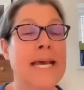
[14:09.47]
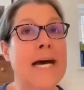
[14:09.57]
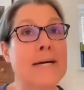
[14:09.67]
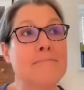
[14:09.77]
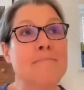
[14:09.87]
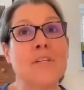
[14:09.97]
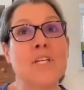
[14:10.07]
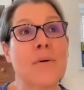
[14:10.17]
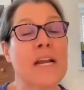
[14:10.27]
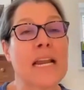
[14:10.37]
And
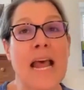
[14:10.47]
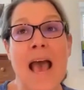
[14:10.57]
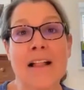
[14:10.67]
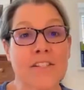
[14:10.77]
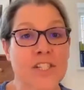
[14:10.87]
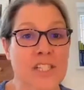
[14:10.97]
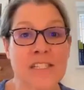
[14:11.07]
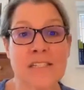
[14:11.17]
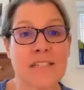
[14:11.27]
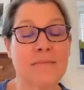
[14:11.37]
an
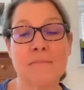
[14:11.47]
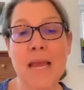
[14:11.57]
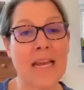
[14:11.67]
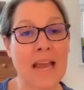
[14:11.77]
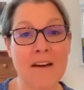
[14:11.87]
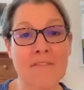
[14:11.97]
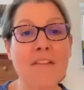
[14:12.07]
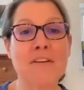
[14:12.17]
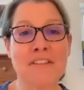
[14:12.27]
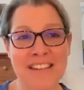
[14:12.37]
allergist may have
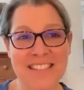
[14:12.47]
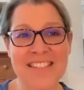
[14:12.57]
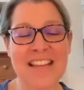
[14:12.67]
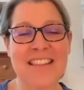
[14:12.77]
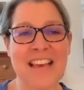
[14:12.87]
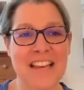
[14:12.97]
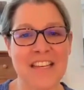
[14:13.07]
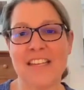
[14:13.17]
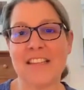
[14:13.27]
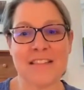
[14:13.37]
other things that
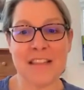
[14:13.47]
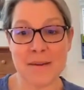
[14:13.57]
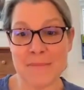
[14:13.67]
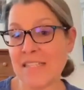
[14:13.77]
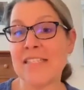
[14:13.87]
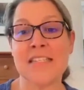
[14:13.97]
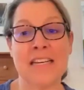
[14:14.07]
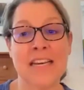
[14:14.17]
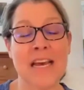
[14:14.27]
they miss.